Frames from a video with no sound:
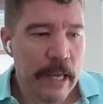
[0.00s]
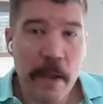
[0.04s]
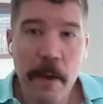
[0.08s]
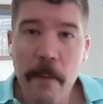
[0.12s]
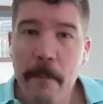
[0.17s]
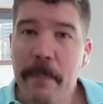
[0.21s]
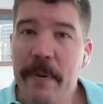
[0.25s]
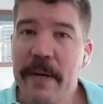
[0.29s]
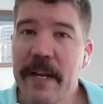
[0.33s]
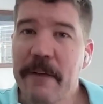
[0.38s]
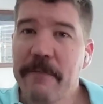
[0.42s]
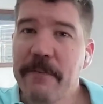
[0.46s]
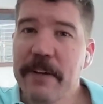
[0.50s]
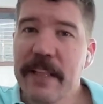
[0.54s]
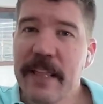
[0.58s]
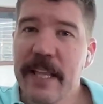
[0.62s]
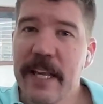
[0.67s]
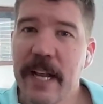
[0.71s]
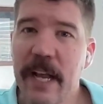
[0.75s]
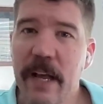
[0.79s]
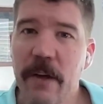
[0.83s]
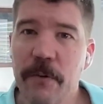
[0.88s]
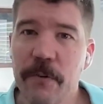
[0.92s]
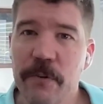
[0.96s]
But
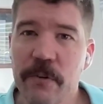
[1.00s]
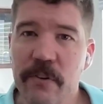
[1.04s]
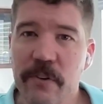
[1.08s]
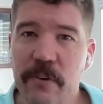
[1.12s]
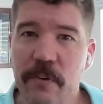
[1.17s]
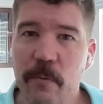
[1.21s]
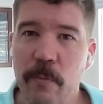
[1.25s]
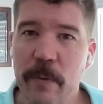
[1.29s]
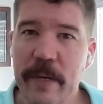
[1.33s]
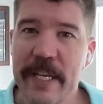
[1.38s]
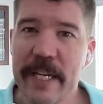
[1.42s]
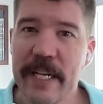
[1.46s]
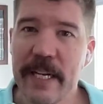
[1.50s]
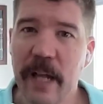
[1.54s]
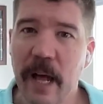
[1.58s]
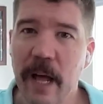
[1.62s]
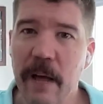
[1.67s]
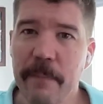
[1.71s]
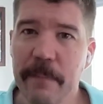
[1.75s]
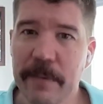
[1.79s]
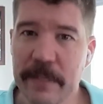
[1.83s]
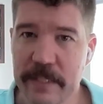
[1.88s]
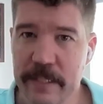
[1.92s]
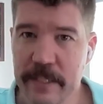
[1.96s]
everything else we did
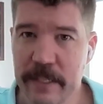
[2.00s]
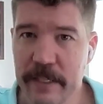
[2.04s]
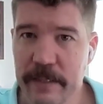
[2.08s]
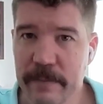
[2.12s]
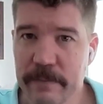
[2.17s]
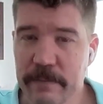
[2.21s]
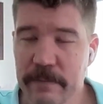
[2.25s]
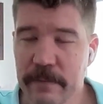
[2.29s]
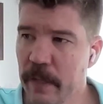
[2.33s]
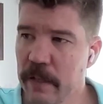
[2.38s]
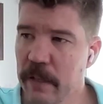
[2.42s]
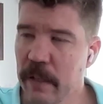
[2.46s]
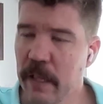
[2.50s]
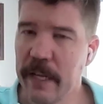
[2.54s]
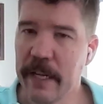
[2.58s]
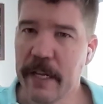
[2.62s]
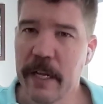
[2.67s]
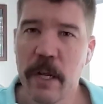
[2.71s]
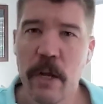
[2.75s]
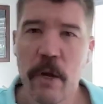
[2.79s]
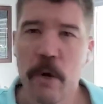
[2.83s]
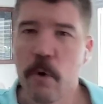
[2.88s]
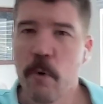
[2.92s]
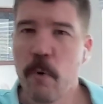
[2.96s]
opposite, like
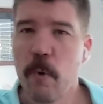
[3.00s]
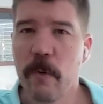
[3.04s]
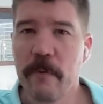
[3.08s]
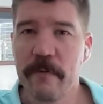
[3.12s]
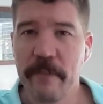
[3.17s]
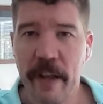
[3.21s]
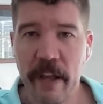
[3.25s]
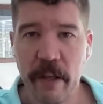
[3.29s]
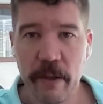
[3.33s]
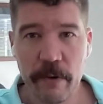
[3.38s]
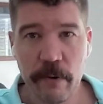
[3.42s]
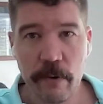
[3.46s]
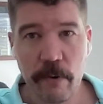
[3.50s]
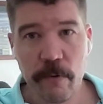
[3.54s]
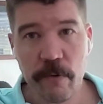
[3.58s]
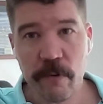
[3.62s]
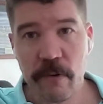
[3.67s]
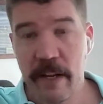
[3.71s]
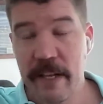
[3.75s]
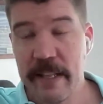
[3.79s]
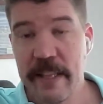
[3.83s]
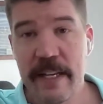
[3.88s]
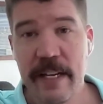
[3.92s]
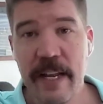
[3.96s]
core values.
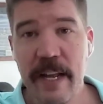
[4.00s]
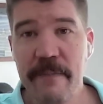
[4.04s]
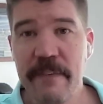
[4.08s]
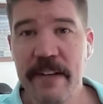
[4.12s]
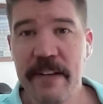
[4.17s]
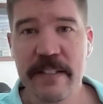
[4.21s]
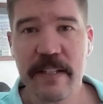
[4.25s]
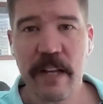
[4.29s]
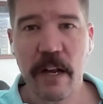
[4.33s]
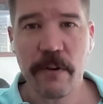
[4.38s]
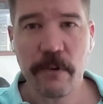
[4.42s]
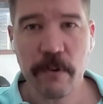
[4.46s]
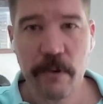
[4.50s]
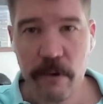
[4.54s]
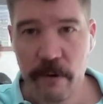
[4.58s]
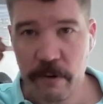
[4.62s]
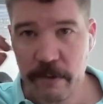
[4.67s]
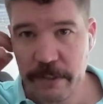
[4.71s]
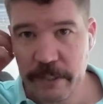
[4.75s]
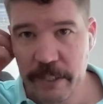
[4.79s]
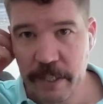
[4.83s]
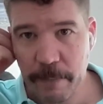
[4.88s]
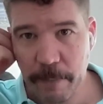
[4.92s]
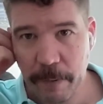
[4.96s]
In the Navy, it's honor,
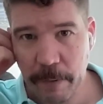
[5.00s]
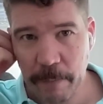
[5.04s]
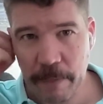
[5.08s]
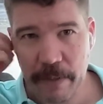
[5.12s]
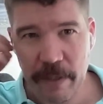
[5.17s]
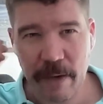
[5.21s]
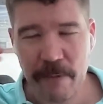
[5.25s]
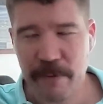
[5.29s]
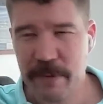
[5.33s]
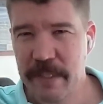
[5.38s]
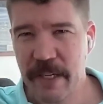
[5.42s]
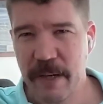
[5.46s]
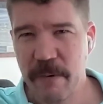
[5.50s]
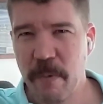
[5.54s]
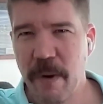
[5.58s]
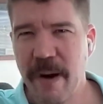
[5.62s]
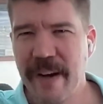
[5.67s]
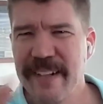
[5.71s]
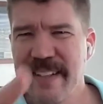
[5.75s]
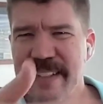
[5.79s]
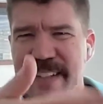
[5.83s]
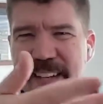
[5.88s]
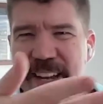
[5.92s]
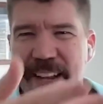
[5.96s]
courage, commitment. I was like, why
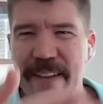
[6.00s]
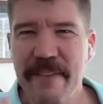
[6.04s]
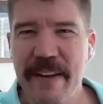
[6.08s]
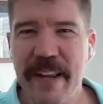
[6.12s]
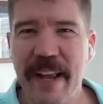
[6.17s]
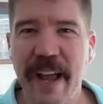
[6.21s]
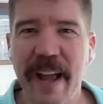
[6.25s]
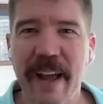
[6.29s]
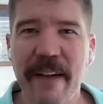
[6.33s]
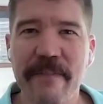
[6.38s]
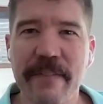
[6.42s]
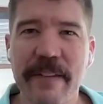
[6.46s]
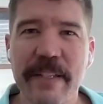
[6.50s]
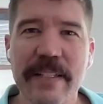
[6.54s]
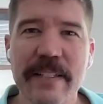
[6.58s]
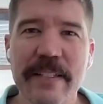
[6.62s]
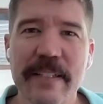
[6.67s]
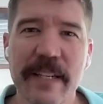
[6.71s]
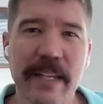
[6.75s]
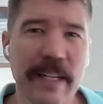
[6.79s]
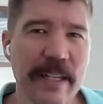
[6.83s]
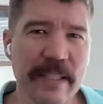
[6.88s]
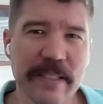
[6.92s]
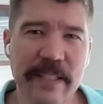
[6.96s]
does the Navy have these
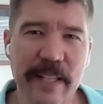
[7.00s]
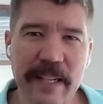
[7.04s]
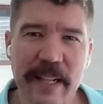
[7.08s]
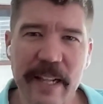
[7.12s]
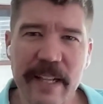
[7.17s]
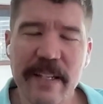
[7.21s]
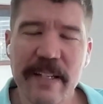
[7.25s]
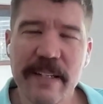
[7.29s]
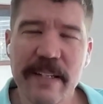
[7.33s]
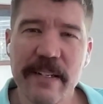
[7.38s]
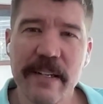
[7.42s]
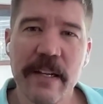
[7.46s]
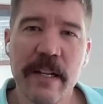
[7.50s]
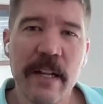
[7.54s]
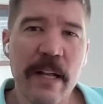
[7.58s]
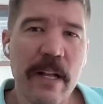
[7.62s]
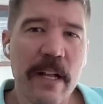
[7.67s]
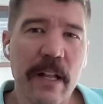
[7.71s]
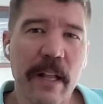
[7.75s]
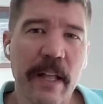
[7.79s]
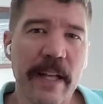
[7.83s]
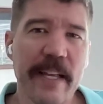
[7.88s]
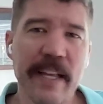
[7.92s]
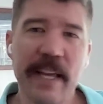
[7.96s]
things? Like that doesn't
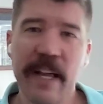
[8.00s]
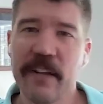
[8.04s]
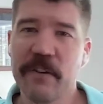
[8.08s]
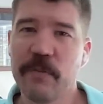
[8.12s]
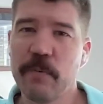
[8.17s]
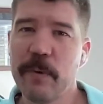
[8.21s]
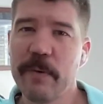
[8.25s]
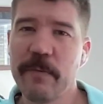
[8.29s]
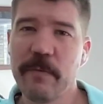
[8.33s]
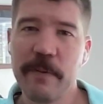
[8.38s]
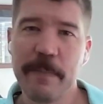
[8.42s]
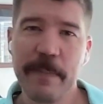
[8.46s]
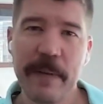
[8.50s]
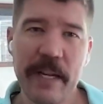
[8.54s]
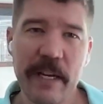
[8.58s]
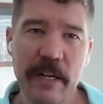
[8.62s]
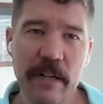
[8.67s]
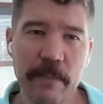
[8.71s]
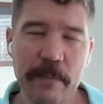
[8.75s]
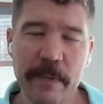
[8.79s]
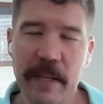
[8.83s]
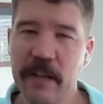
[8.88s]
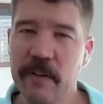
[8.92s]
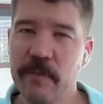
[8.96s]
like, yes, we repeat
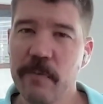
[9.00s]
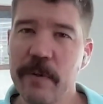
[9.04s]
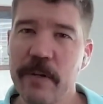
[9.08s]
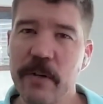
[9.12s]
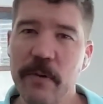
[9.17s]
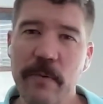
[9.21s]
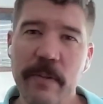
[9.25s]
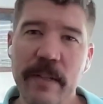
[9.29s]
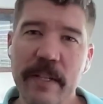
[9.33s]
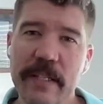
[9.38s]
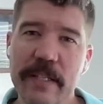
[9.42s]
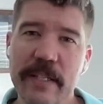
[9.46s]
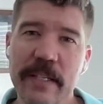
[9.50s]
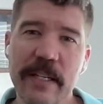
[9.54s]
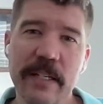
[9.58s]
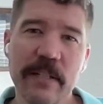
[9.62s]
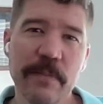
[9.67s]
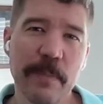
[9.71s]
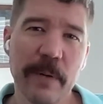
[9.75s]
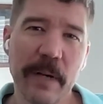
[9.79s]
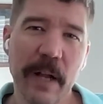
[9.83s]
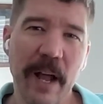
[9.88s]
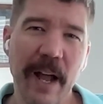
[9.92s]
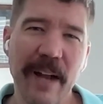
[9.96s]
them. Yes, we do these things,
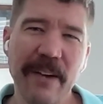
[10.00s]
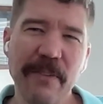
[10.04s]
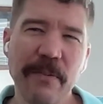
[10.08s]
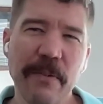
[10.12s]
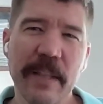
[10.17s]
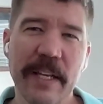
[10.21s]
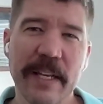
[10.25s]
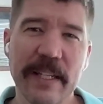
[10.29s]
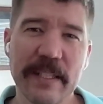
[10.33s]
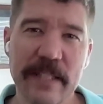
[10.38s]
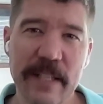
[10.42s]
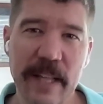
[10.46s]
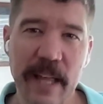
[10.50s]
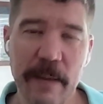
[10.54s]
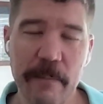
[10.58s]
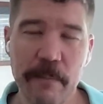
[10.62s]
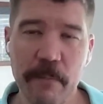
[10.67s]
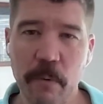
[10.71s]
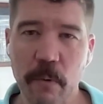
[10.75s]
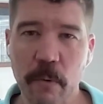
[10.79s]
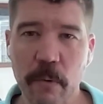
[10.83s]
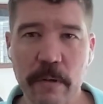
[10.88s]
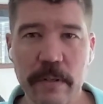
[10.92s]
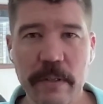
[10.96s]
but I don't think it's that
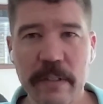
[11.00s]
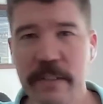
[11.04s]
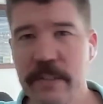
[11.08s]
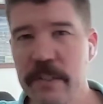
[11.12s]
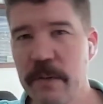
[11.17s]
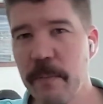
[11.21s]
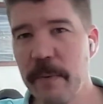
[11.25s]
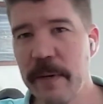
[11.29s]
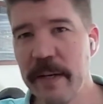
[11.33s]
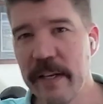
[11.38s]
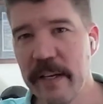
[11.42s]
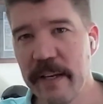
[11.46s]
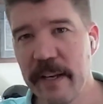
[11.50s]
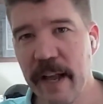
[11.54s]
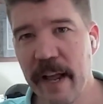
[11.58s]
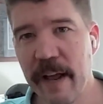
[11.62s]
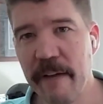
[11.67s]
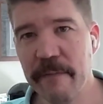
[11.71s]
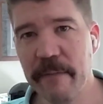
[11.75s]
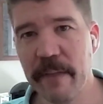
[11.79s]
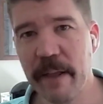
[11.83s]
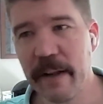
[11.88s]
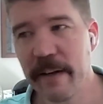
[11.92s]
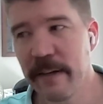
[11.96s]
important. So we didn't
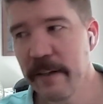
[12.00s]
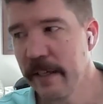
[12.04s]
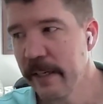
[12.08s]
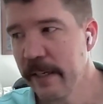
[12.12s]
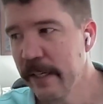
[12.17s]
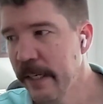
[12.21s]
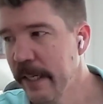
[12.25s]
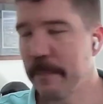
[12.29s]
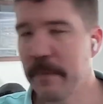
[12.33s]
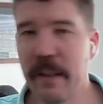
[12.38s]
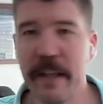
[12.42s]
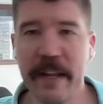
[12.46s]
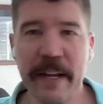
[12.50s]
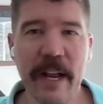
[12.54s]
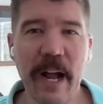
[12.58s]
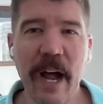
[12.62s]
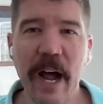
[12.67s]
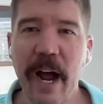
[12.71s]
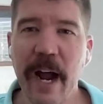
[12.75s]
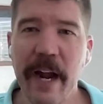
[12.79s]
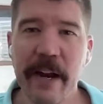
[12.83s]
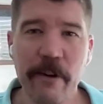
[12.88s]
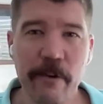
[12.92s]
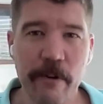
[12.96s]
have that. Like
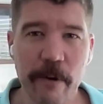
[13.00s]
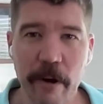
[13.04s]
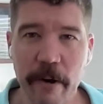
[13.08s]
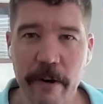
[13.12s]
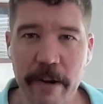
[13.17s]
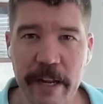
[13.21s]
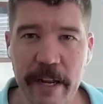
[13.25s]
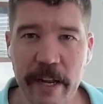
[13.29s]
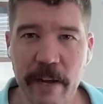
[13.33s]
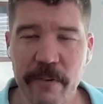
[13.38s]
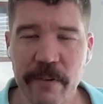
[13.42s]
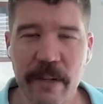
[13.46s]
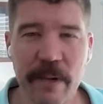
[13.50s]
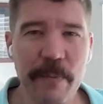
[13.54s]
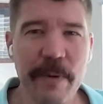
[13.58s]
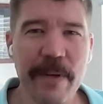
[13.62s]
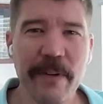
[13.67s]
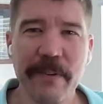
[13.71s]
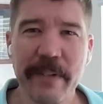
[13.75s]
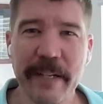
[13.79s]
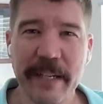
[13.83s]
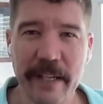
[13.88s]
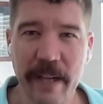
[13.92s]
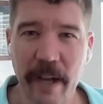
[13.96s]
hierarchy. I was like, we
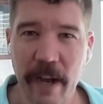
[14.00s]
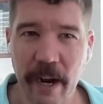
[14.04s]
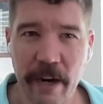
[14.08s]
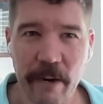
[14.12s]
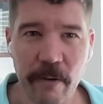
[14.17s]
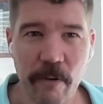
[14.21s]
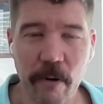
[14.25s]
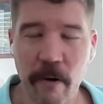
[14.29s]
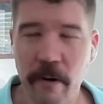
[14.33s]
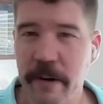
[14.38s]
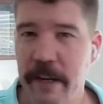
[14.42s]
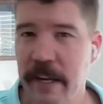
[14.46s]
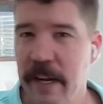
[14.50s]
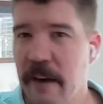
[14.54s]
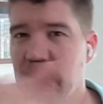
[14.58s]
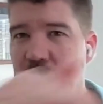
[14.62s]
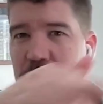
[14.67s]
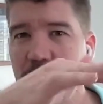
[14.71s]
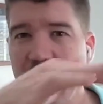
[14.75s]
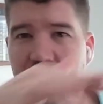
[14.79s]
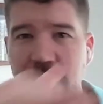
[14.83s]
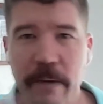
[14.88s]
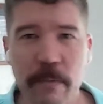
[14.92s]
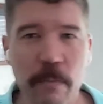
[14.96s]
don't need hierarchy.
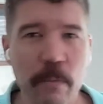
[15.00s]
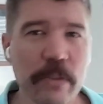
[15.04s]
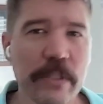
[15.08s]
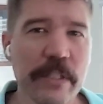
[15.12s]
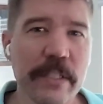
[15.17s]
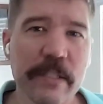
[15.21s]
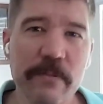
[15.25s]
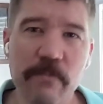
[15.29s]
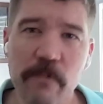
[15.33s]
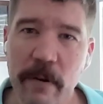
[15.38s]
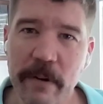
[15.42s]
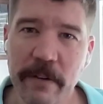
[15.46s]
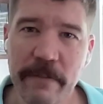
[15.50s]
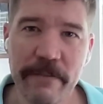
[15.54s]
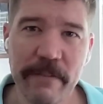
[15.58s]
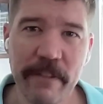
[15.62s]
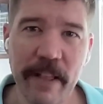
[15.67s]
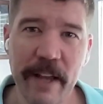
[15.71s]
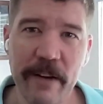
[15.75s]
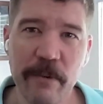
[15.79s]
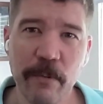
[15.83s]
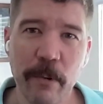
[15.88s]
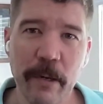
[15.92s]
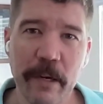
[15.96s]
Everybody, we'll just run a
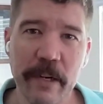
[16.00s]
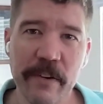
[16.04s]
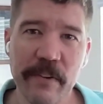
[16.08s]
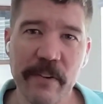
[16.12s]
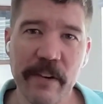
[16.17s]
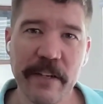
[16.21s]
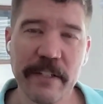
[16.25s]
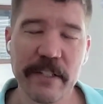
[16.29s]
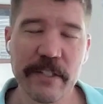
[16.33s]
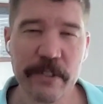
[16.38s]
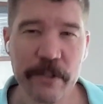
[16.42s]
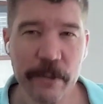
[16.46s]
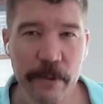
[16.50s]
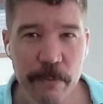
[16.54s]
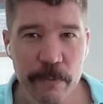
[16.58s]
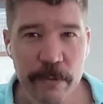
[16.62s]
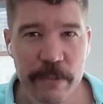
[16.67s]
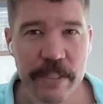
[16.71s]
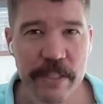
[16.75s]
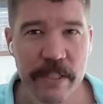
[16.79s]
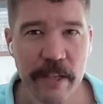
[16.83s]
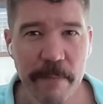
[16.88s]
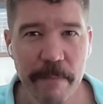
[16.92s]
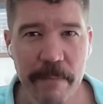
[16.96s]
flat organization. So there were
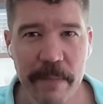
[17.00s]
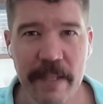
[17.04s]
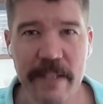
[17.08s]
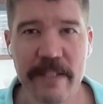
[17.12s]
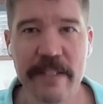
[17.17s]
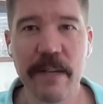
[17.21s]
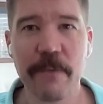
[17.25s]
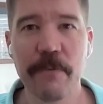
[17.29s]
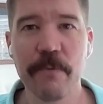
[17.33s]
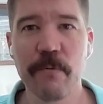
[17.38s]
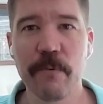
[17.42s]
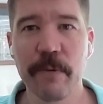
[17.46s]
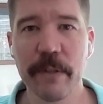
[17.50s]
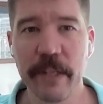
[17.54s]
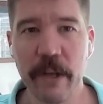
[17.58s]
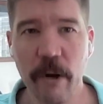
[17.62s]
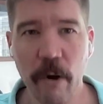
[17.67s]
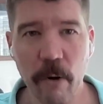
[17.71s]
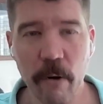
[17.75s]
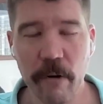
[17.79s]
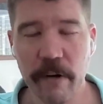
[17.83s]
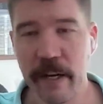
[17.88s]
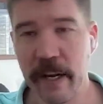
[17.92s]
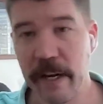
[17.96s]
some things I was really
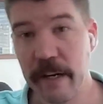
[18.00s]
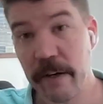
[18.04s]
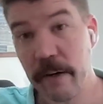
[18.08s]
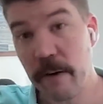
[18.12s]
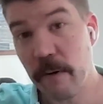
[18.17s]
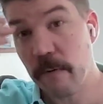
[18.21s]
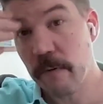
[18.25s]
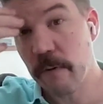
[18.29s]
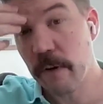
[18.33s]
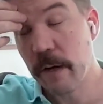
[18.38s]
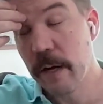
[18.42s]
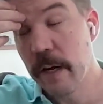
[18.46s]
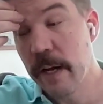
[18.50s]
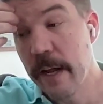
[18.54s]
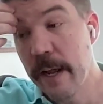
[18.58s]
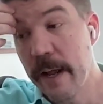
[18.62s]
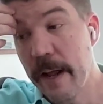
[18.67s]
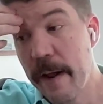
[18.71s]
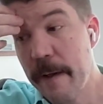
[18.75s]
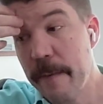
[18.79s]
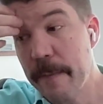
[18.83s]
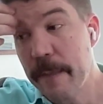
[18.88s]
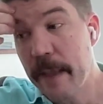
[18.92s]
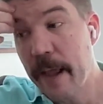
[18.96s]
hard headed over.
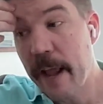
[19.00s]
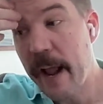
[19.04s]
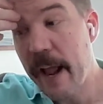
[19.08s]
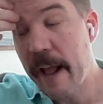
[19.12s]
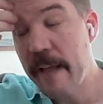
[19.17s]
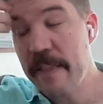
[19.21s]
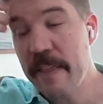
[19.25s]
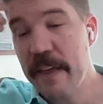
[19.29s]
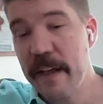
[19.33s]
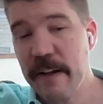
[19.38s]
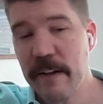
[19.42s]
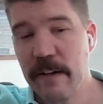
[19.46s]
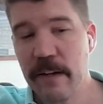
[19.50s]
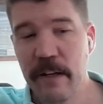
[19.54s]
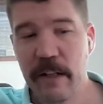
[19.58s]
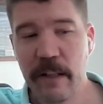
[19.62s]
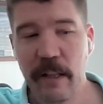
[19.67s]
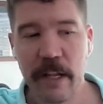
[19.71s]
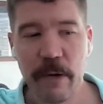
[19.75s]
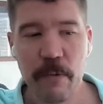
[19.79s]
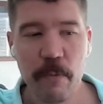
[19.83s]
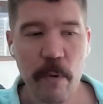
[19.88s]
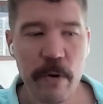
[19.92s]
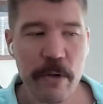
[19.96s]
And then
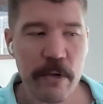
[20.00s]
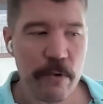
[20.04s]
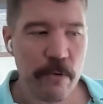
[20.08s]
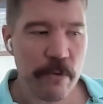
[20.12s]
like when